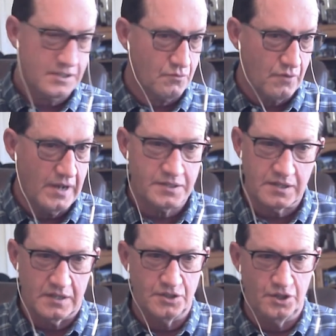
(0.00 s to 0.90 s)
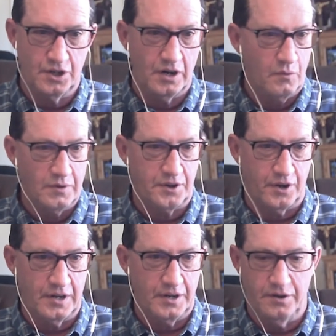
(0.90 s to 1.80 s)
That's a risk because you don't know
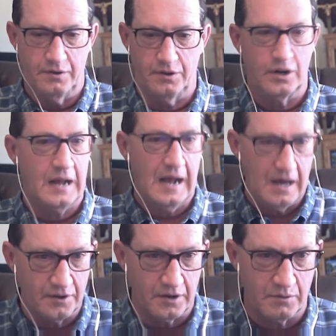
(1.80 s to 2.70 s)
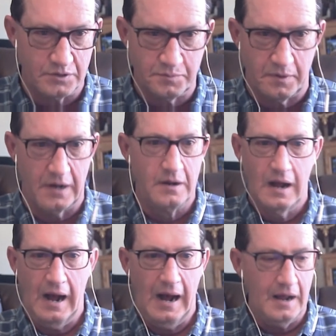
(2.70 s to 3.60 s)
what they're going to do. You don't know how they're going to
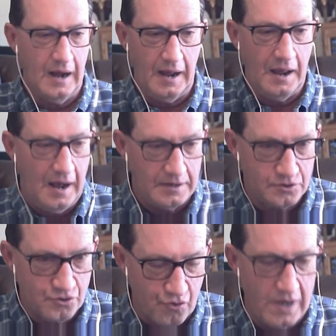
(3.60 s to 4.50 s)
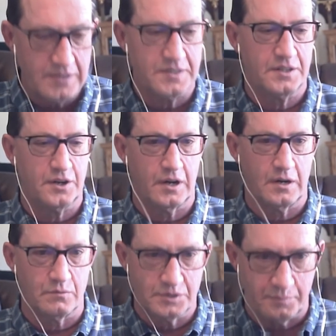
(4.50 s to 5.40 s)
respond. I, I, I trust that
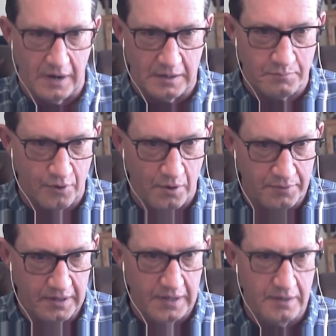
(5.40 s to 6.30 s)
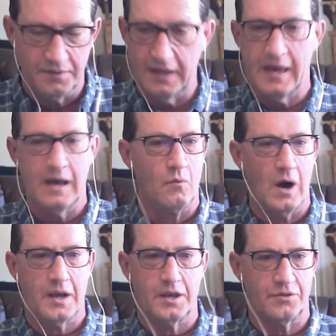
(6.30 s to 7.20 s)
they're going to respond appropriately. They
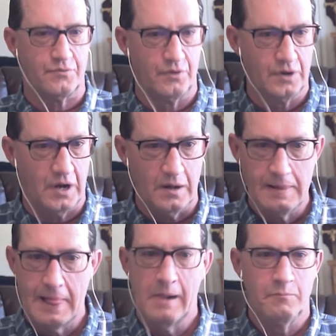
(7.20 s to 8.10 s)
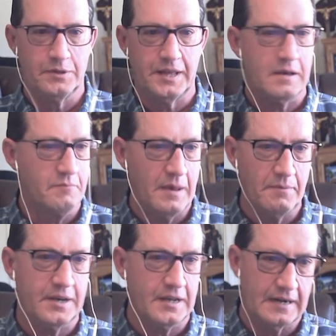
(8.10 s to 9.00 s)
can't walk you through it all, but they
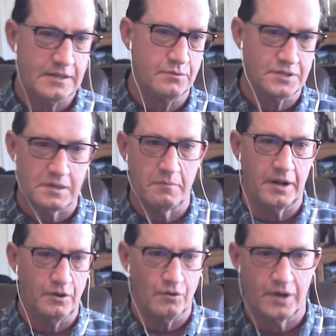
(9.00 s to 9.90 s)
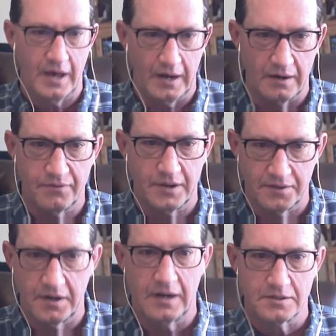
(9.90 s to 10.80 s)
can maybe connect you with somebody who can,
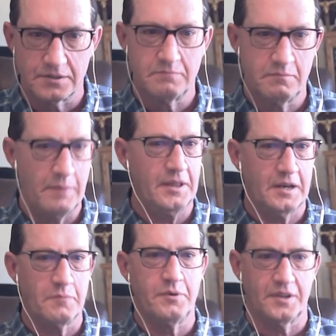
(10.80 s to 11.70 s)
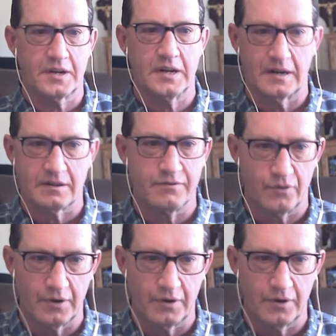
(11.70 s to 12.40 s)
if nothing else. Maybe they could be the connector.